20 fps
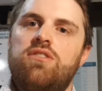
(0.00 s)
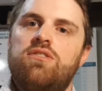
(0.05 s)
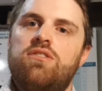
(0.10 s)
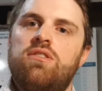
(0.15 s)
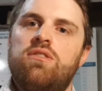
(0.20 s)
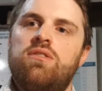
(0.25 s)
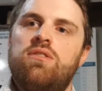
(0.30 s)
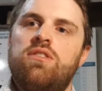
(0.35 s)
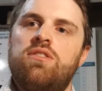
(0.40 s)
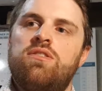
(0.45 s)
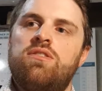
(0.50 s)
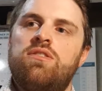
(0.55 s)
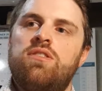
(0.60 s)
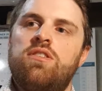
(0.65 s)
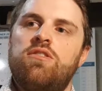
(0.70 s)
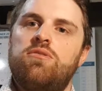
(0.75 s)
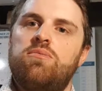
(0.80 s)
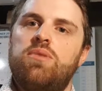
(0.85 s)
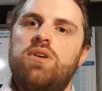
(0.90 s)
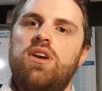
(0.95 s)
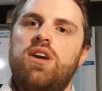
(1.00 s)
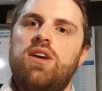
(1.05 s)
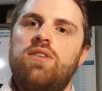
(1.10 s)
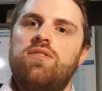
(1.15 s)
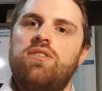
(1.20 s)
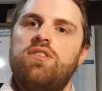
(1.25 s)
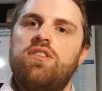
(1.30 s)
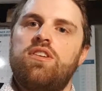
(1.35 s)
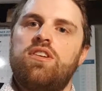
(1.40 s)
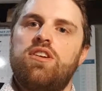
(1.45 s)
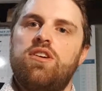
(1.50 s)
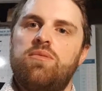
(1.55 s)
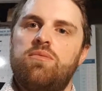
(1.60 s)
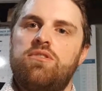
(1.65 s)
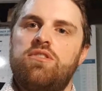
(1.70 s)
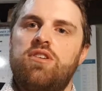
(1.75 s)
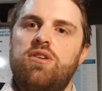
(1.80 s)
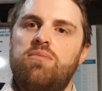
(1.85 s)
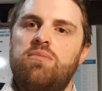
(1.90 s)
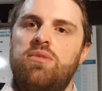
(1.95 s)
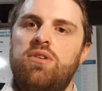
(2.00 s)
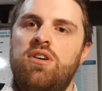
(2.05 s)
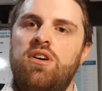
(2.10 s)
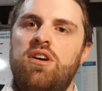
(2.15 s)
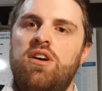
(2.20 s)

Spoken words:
So it's this behavior that comes up